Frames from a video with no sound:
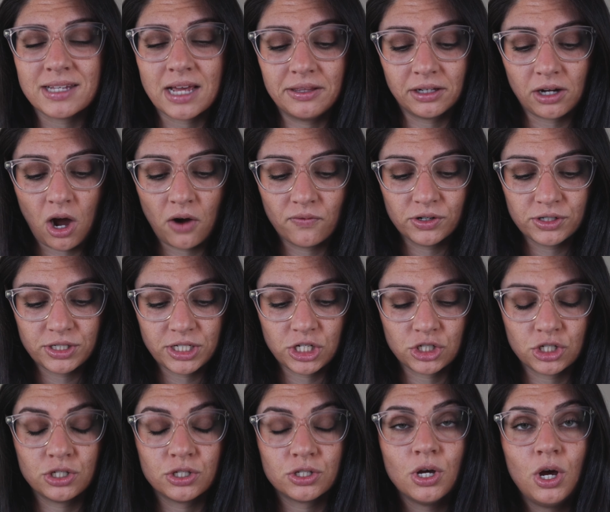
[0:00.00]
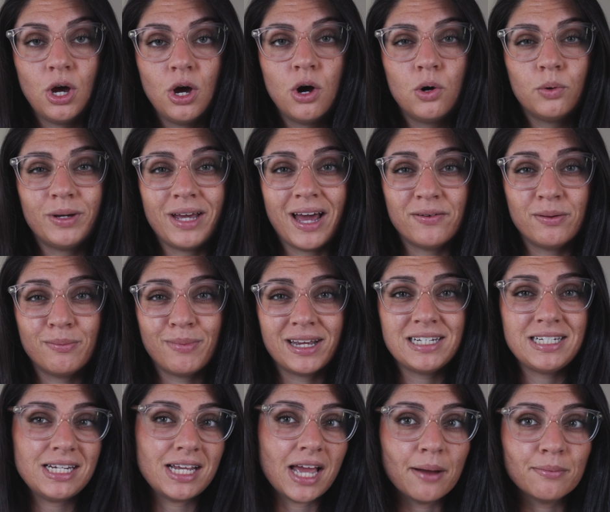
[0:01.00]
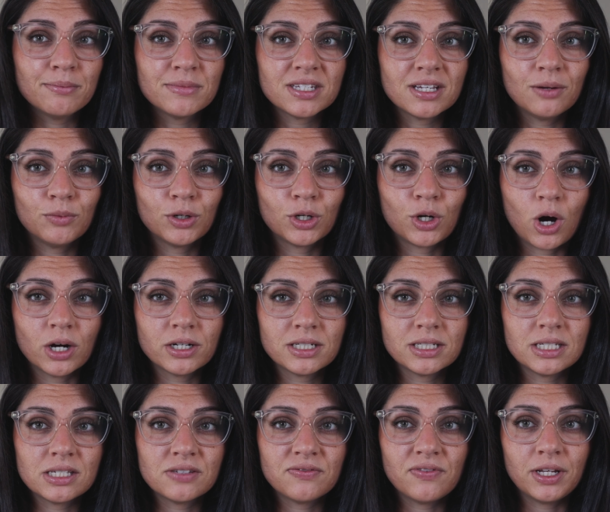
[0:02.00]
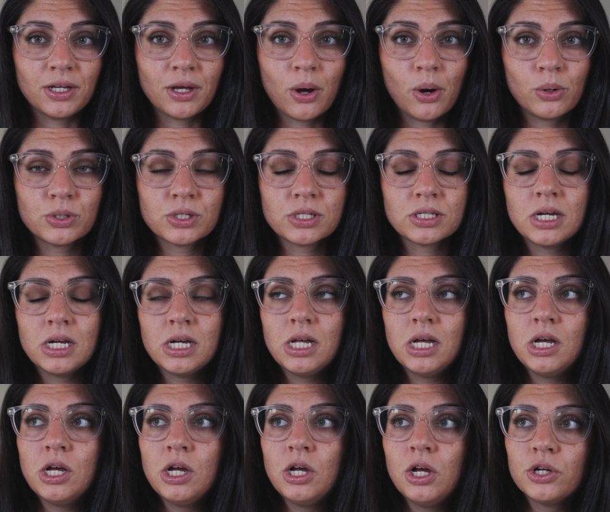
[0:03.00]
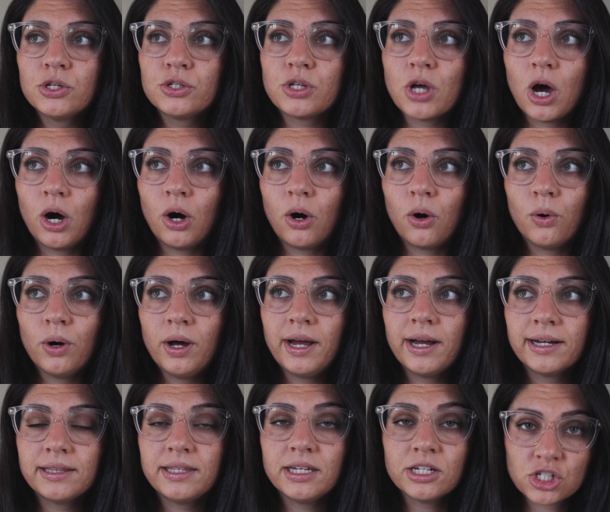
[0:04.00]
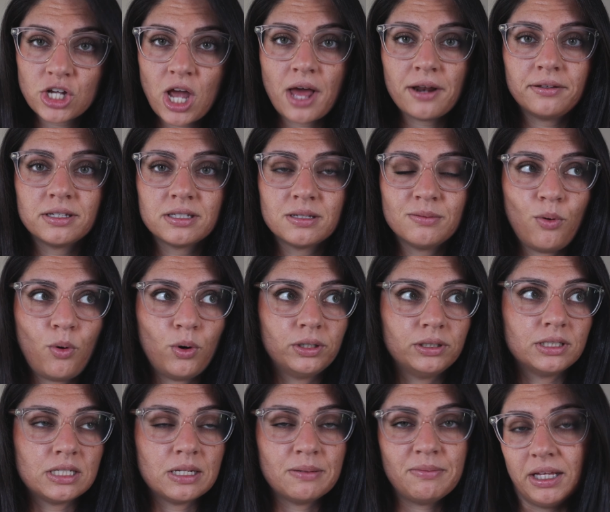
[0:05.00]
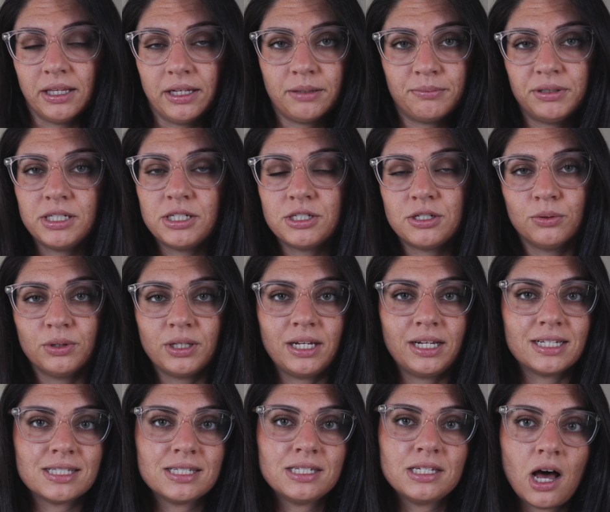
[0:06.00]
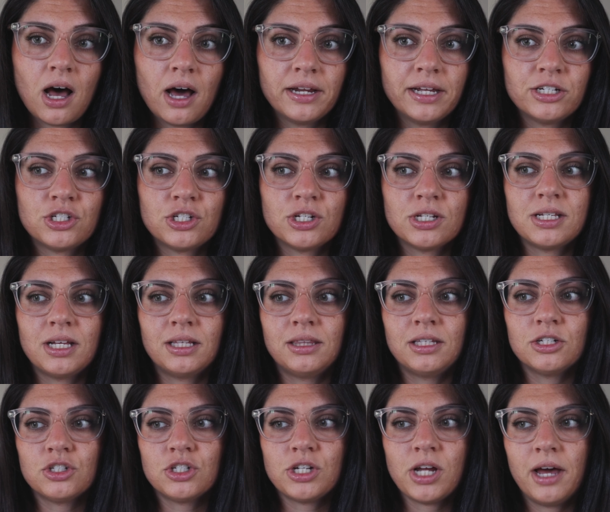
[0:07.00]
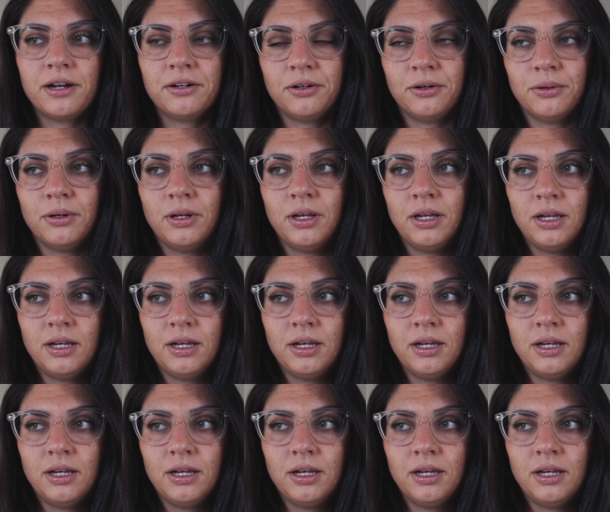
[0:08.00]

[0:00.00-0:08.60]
and the conversations we have in my DMs in regard to these videos. So this channel is important to me. Like, please don't think it's not. It's just that this channel